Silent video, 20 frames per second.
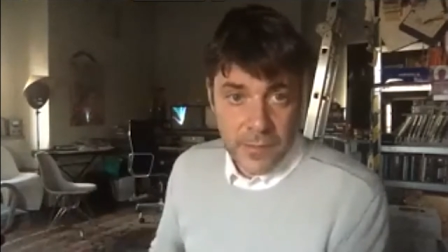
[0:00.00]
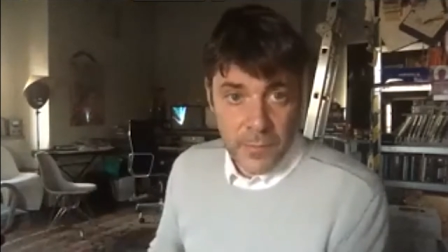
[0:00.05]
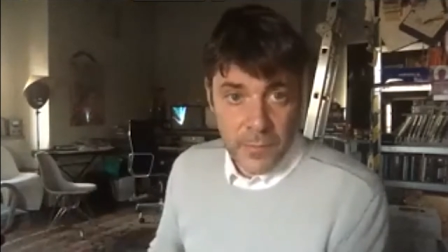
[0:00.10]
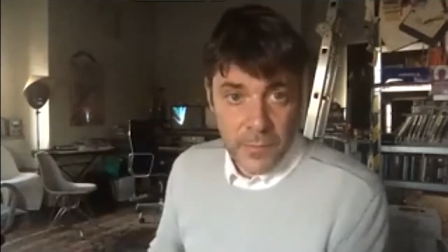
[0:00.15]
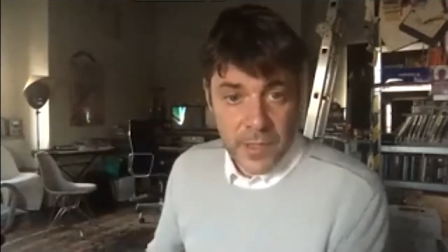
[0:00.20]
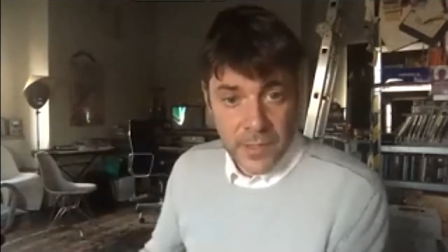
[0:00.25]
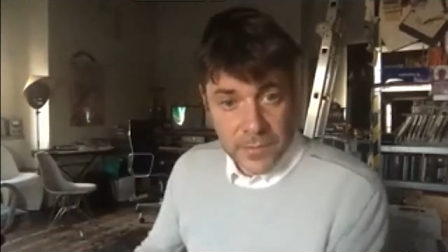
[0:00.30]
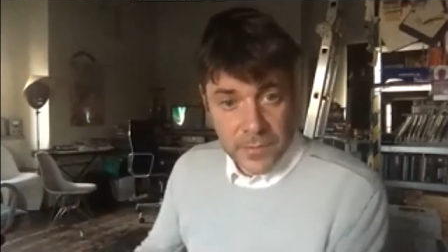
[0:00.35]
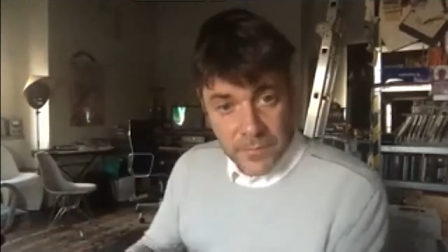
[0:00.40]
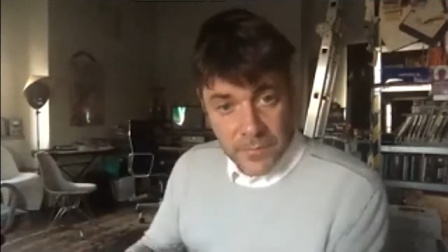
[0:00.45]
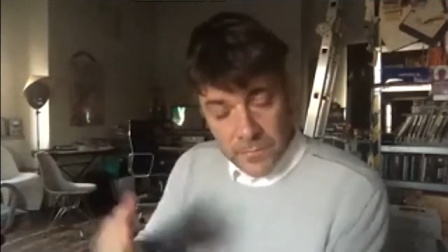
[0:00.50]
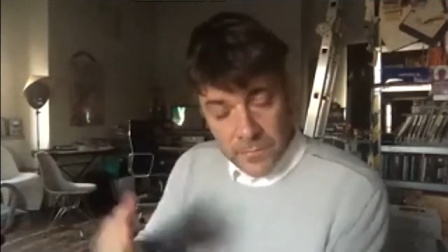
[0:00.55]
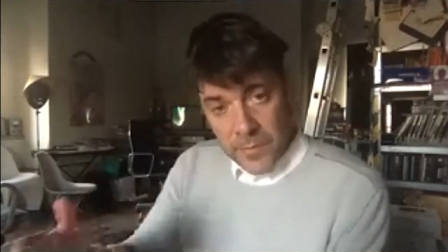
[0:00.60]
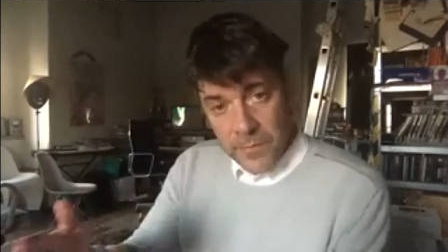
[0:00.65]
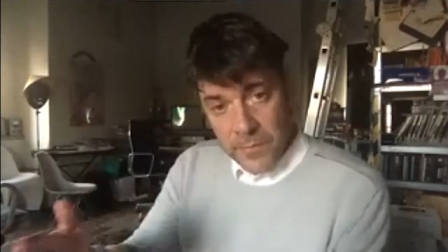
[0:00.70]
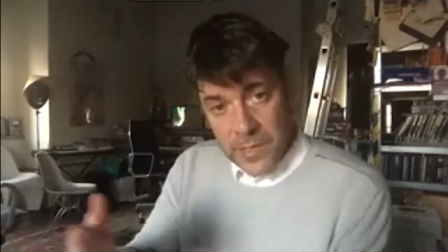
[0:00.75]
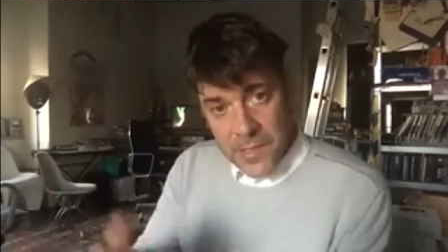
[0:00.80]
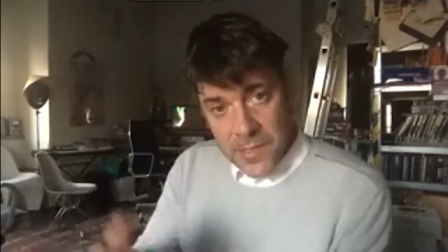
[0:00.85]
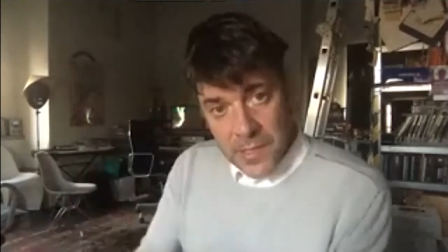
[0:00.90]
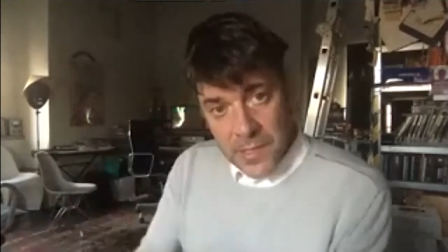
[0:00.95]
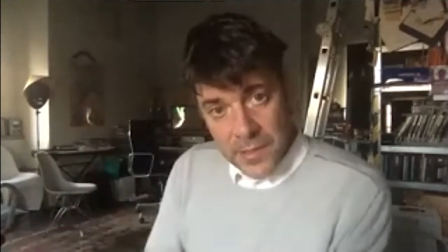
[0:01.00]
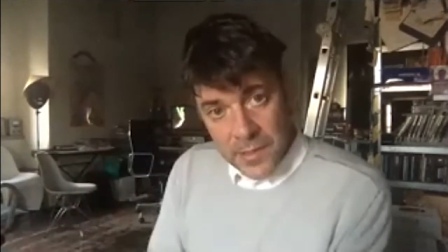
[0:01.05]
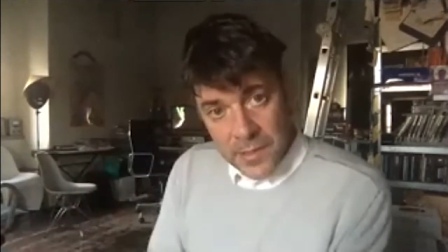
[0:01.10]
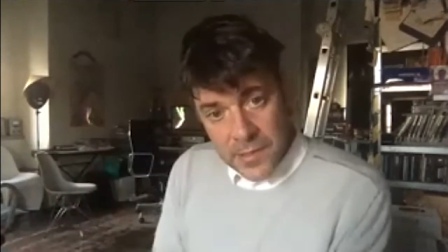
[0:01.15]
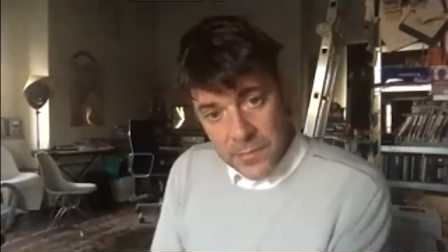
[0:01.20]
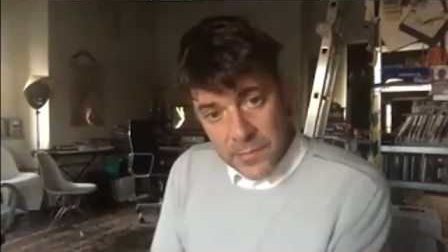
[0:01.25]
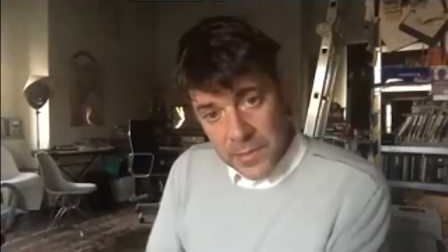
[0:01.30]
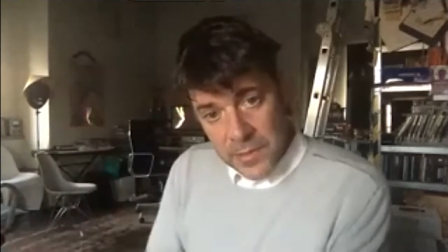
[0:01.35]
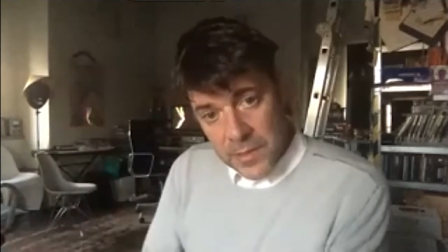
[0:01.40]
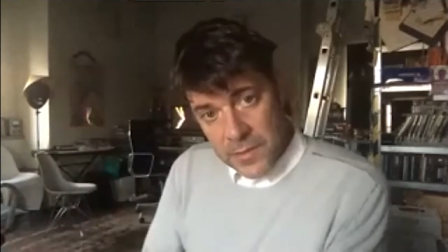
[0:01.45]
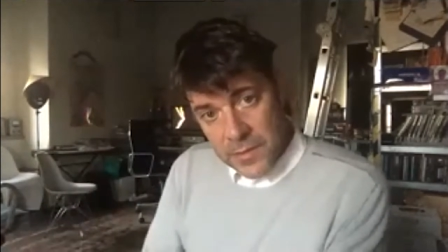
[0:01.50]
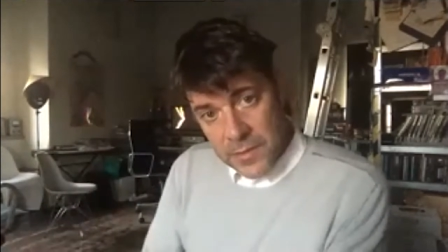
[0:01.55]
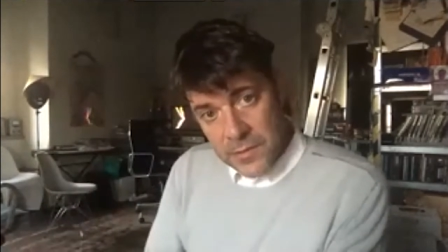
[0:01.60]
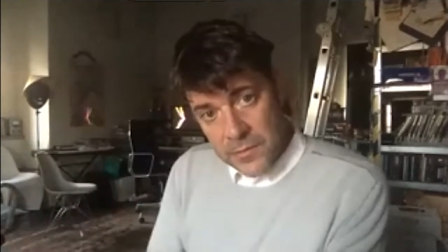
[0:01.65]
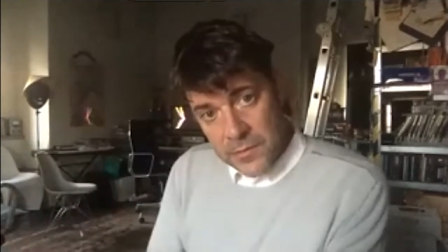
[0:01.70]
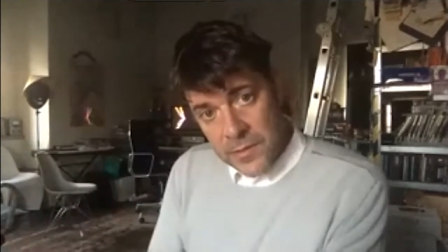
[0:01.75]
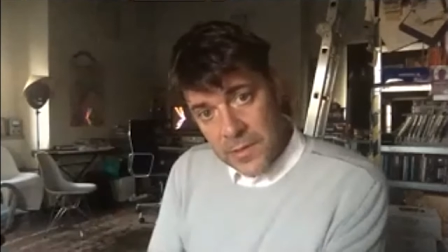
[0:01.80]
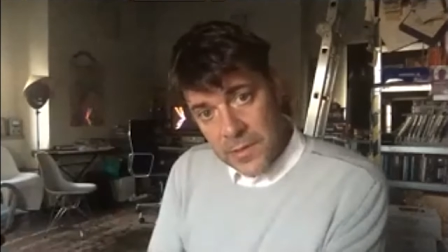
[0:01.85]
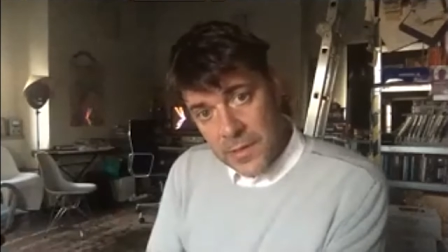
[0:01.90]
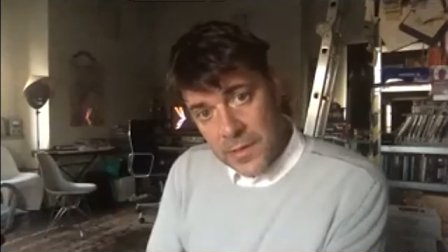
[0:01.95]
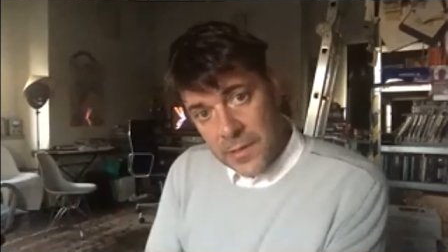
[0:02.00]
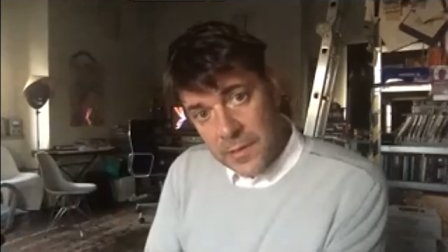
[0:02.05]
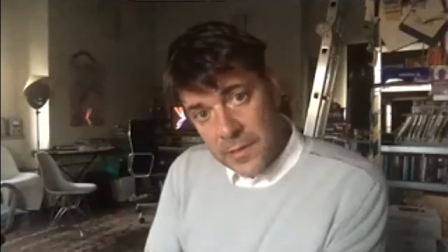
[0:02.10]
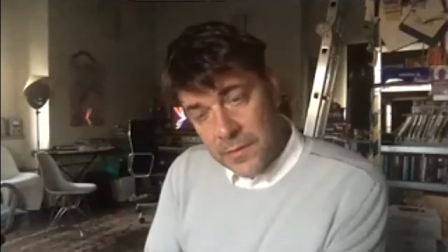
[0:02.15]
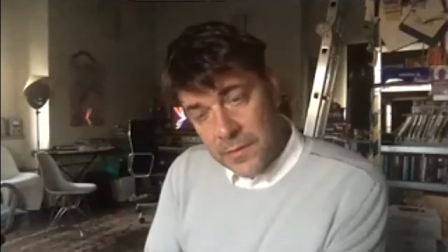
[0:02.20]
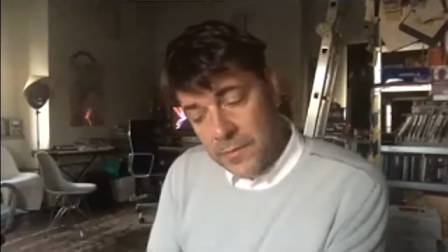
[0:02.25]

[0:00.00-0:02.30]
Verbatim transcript: And when I when we said yes, we can do it,